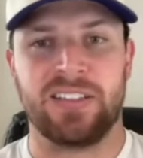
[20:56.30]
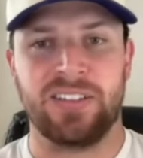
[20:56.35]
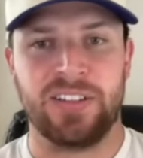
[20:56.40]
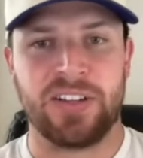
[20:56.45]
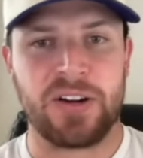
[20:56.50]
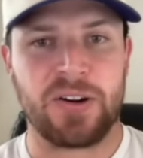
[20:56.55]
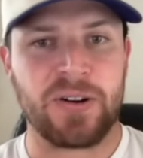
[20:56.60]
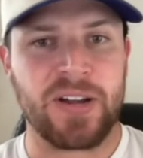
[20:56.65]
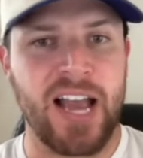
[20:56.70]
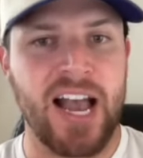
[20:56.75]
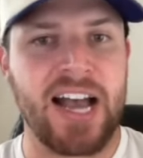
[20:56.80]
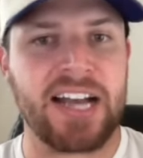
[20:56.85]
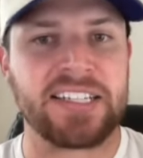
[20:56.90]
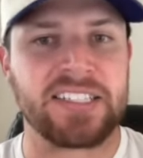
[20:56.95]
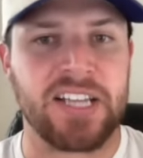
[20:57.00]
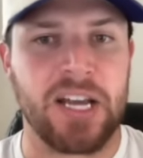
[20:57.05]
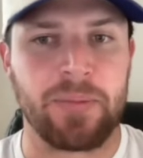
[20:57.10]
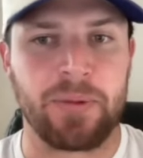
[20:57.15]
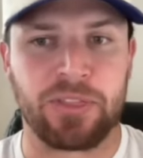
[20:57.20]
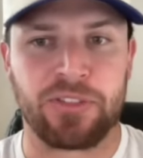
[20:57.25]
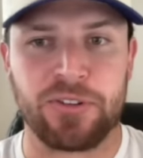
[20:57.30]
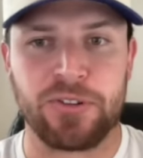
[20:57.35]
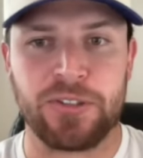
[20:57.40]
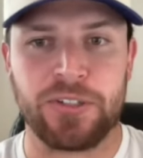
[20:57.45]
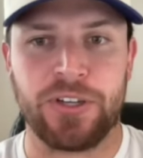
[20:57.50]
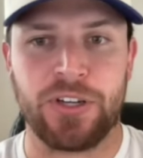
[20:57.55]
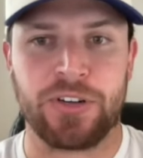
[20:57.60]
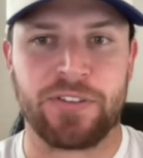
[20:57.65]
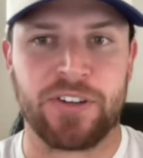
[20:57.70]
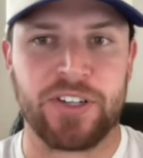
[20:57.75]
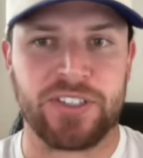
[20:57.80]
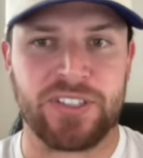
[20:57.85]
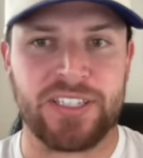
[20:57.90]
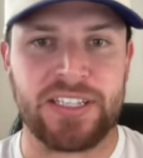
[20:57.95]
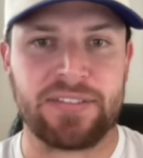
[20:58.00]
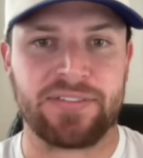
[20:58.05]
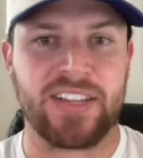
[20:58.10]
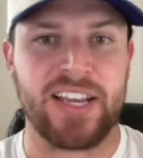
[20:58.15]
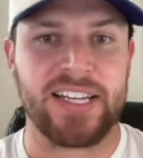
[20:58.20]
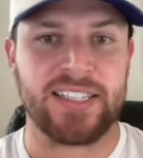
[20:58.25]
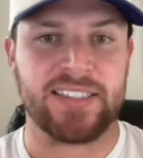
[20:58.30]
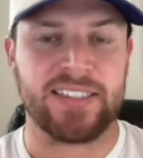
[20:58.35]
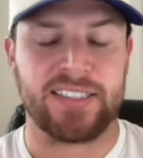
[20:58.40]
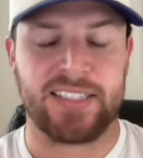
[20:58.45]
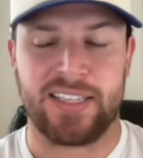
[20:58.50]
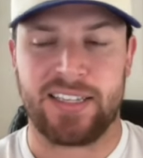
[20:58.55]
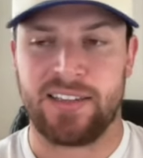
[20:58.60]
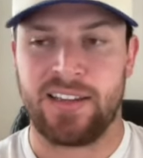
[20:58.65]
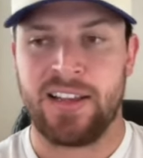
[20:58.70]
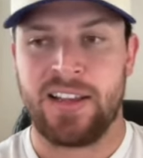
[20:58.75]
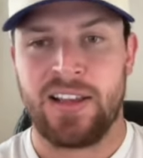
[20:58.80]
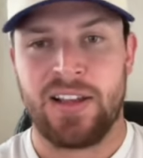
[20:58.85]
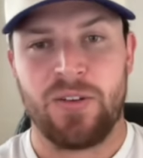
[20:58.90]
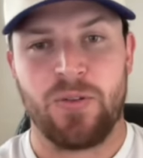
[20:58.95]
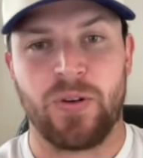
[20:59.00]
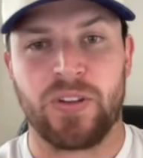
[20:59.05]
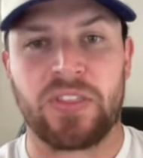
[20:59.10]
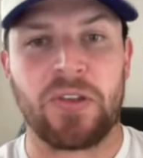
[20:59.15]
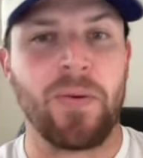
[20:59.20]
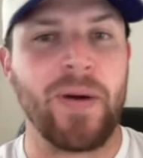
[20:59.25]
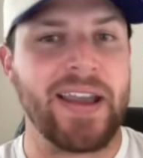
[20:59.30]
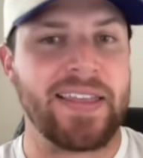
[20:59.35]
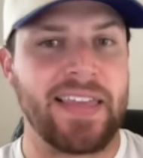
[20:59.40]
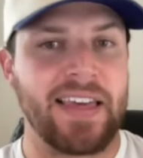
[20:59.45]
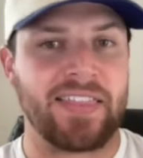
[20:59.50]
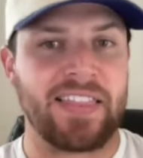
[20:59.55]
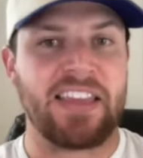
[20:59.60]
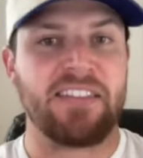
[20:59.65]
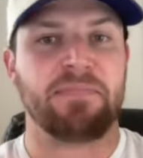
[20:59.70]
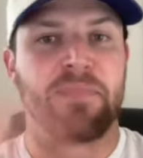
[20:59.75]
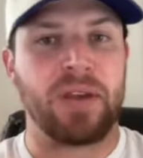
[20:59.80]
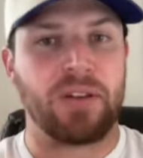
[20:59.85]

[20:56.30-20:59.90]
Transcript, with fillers: you know guys coming through the University of Texas, and with the way that they've